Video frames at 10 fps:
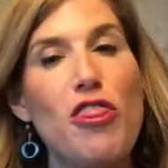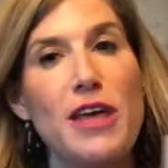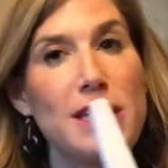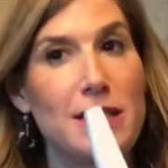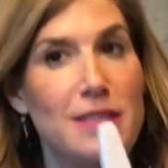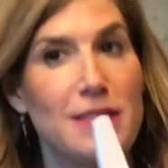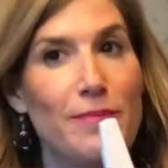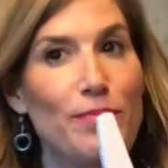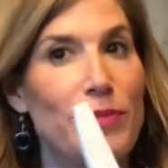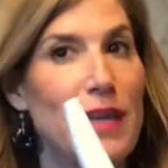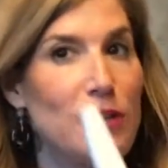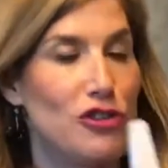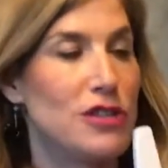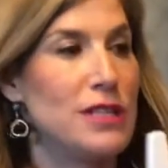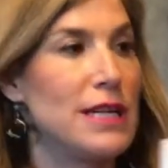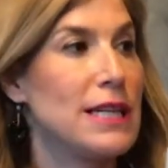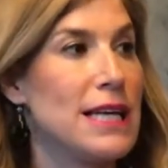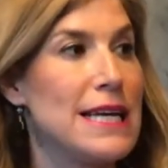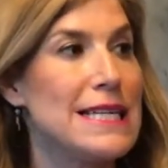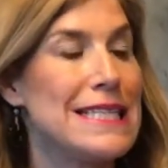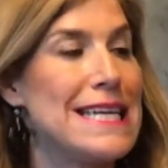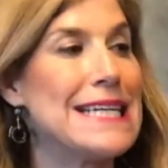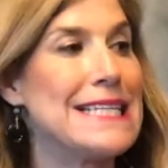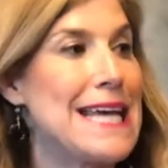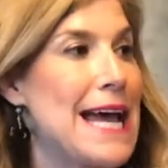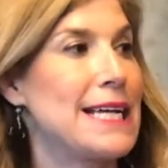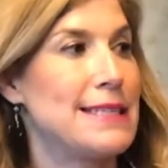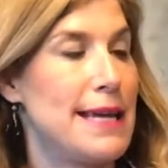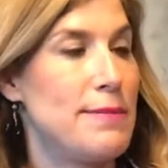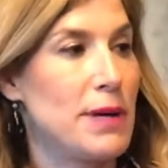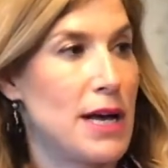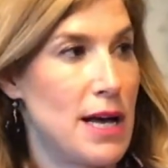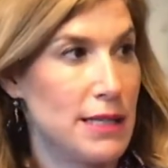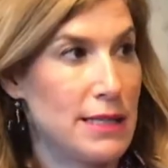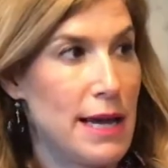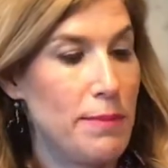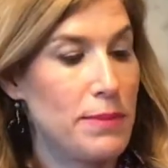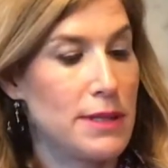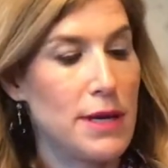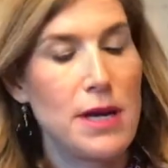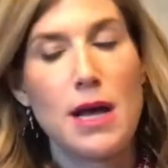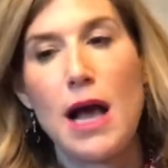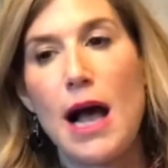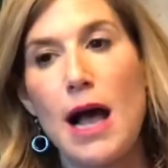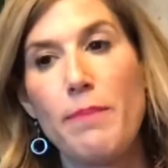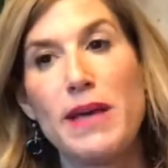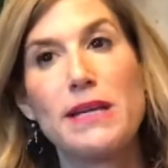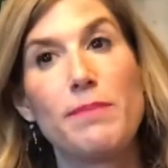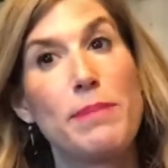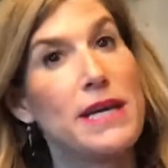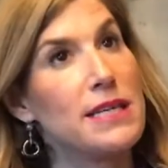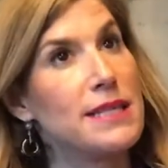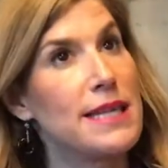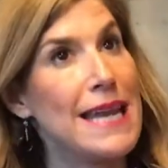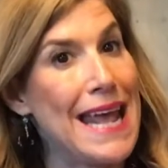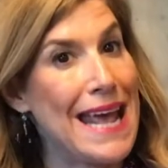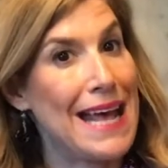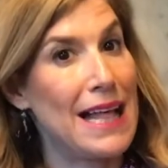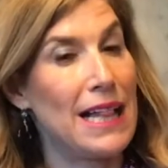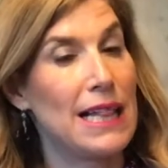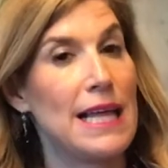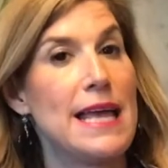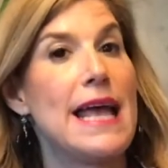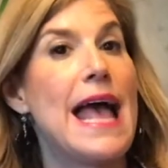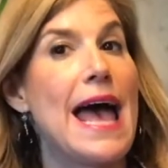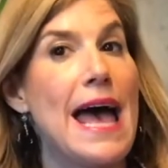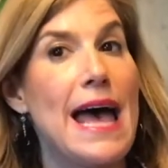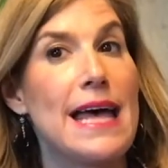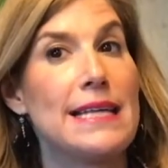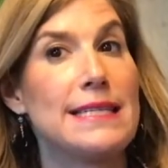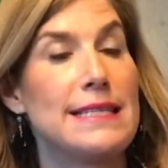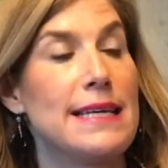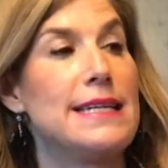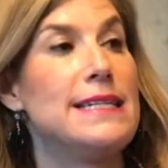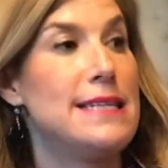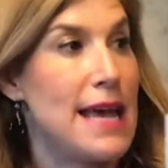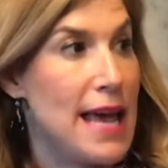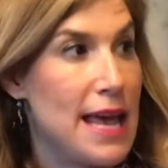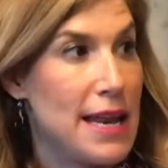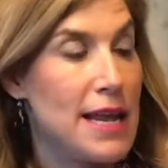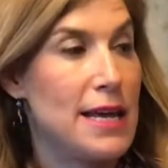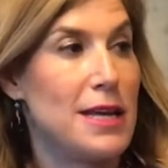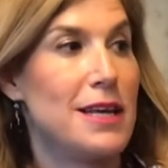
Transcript: This, interestingly, is the exact same concept because the nail has dead